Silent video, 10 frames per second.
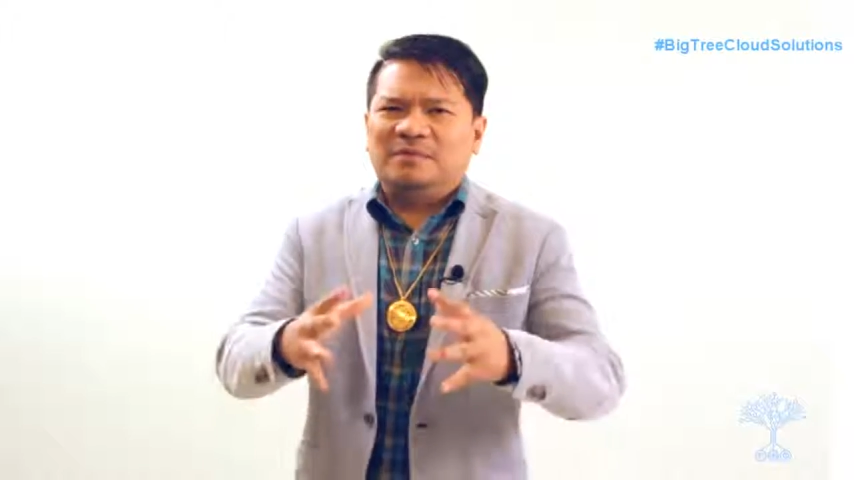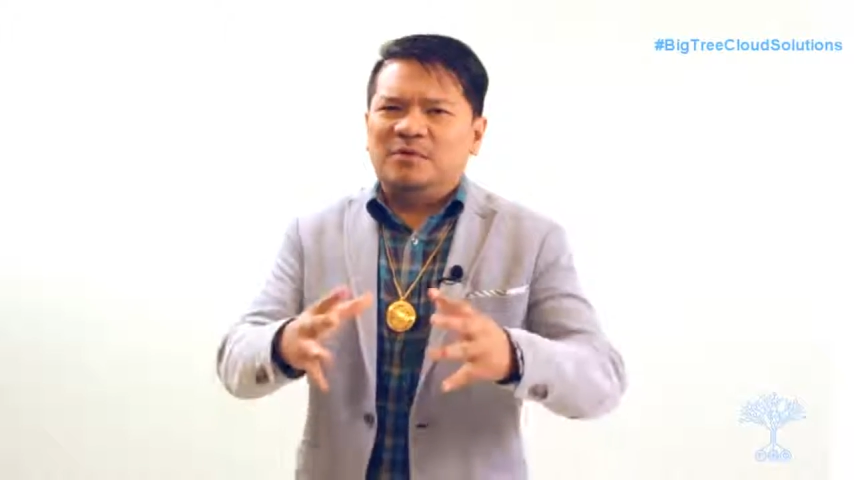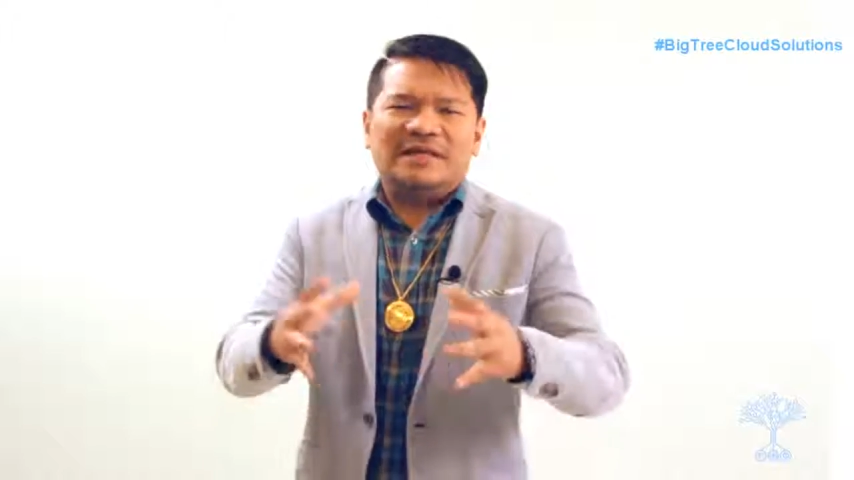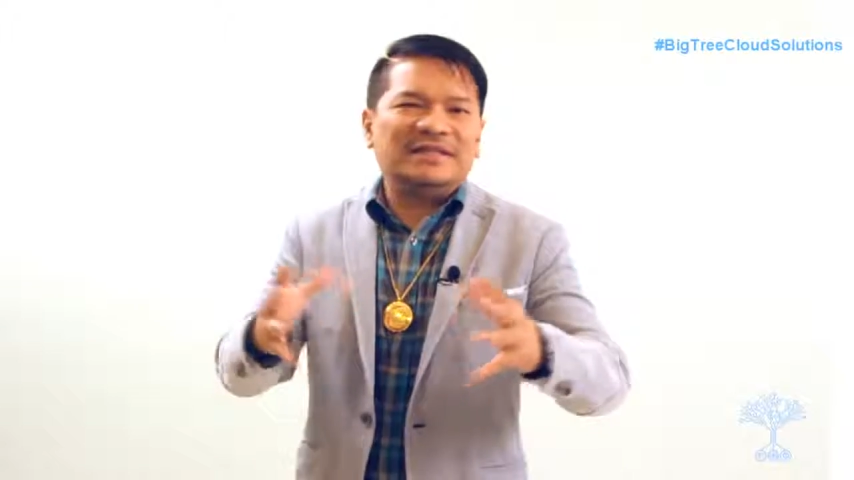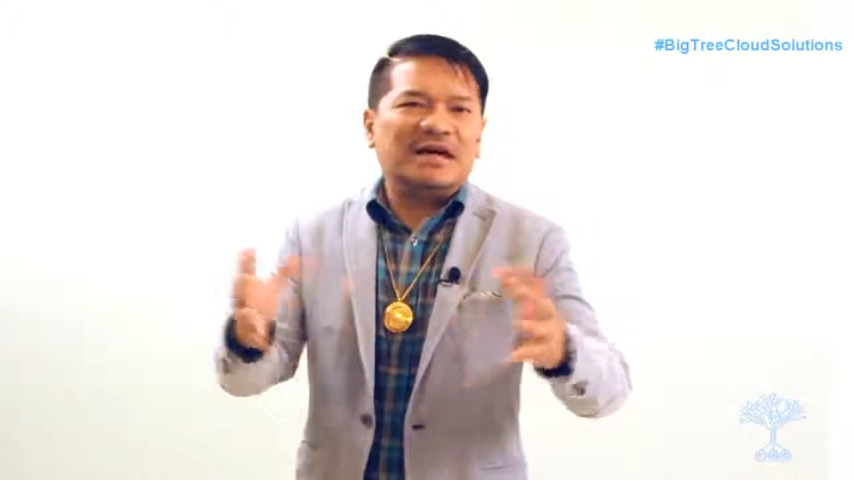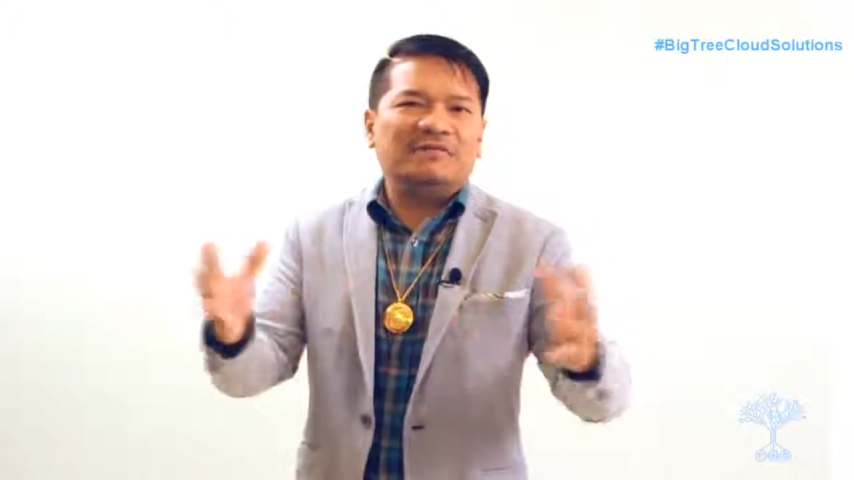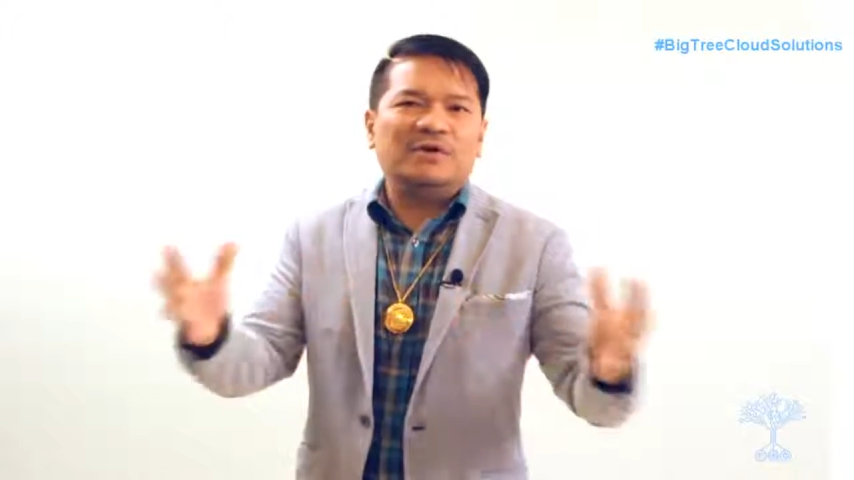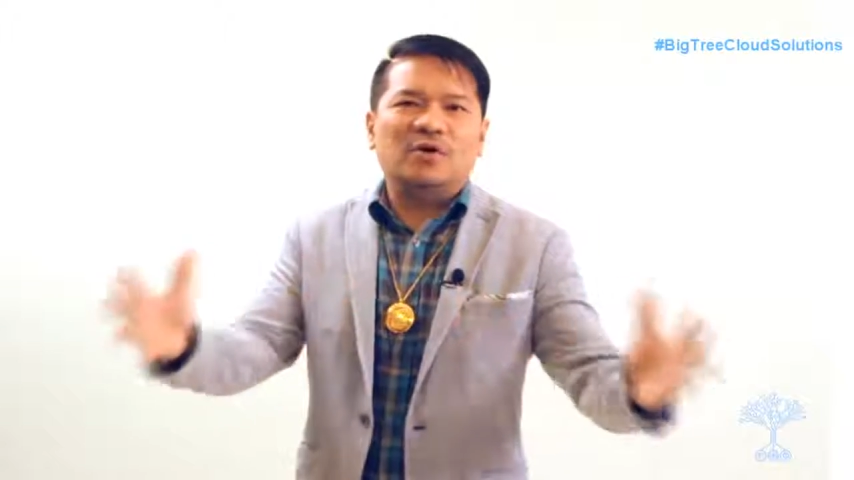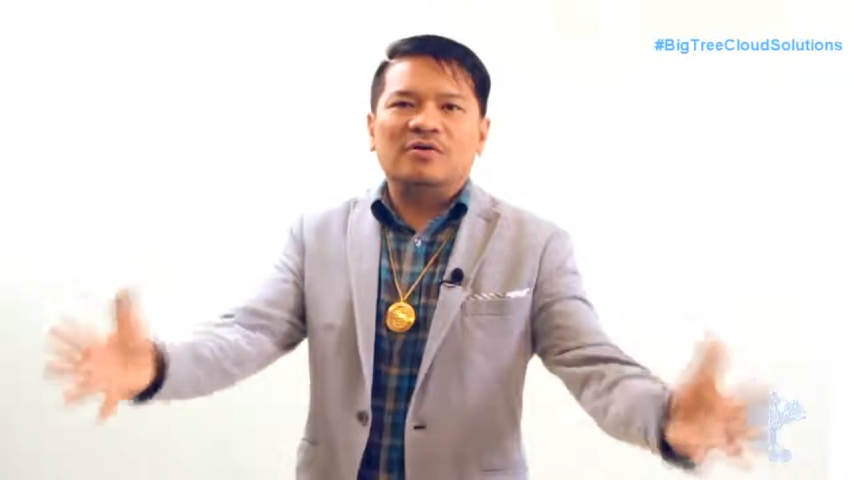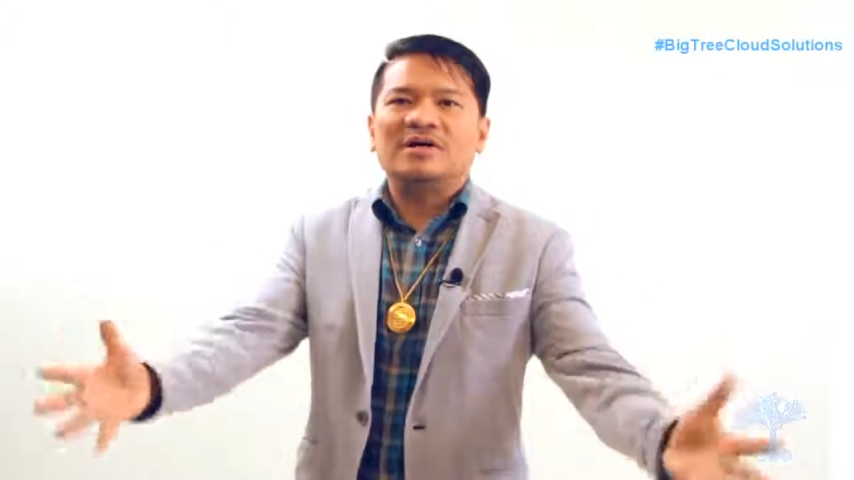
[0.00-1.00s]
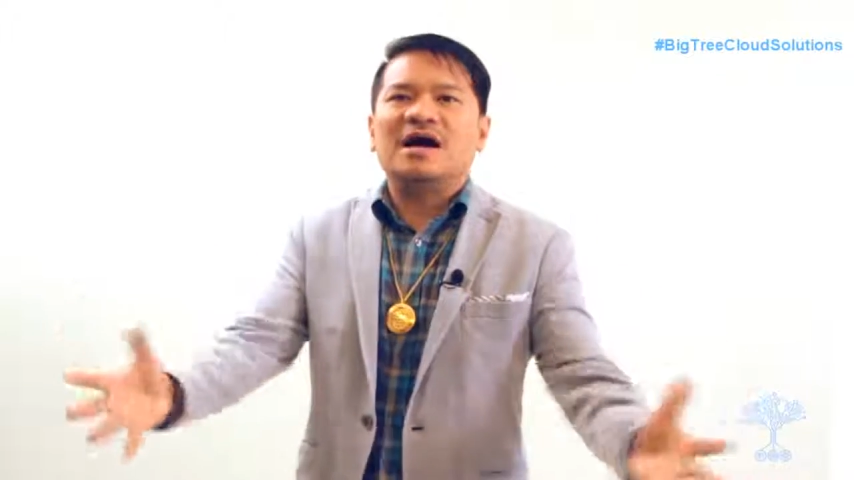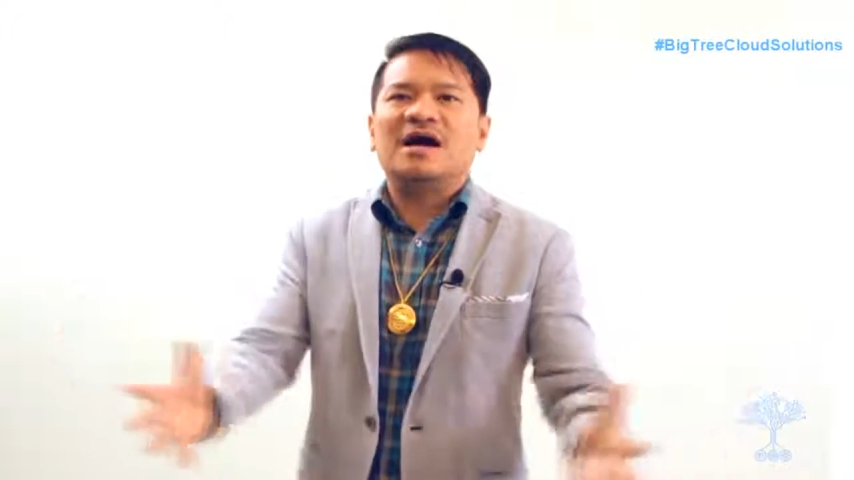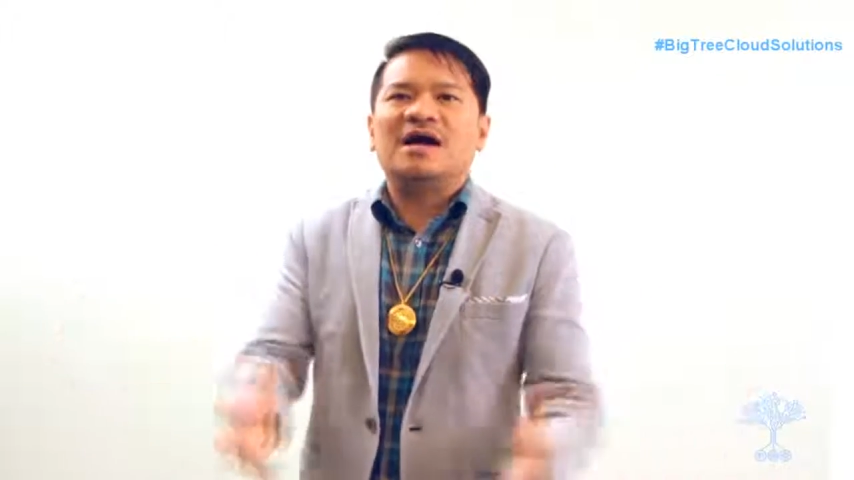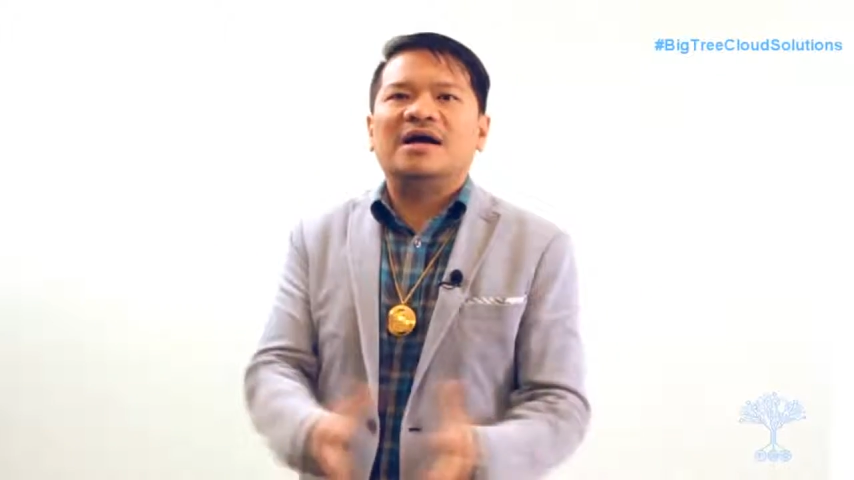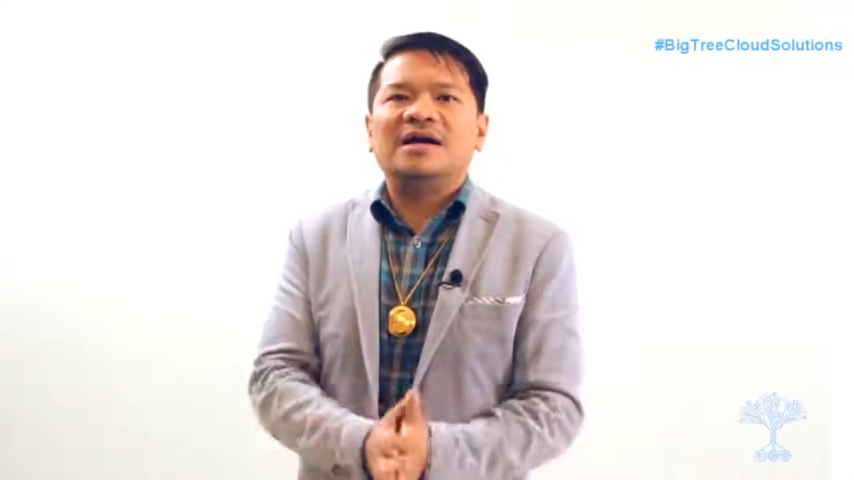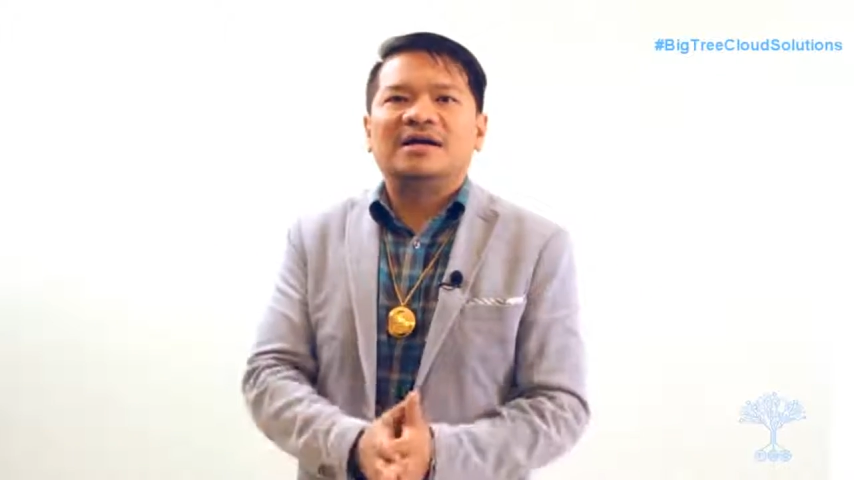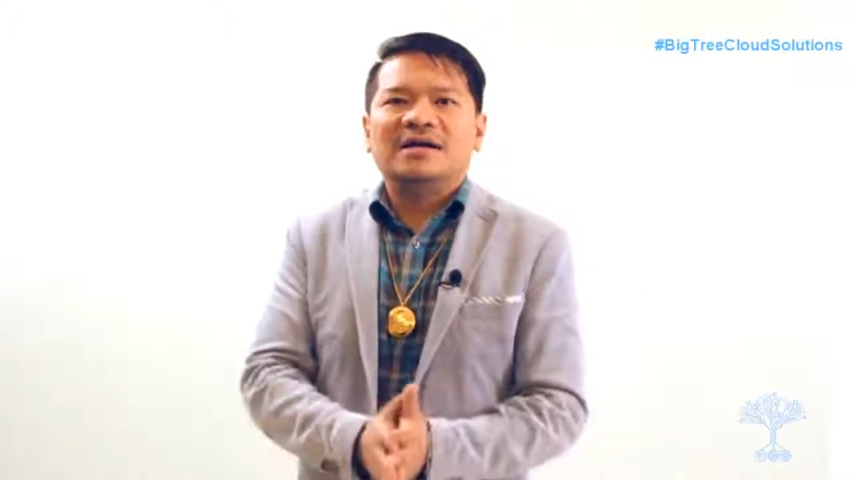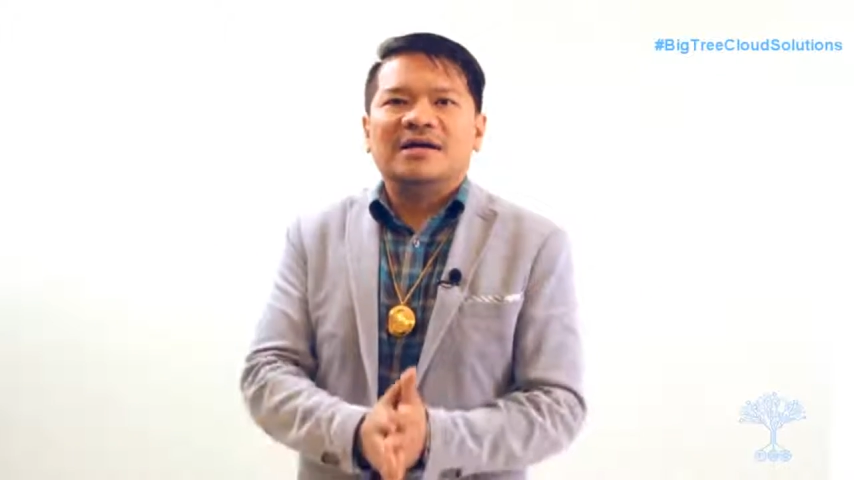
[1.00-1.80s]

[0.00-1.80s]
You can drive your own car,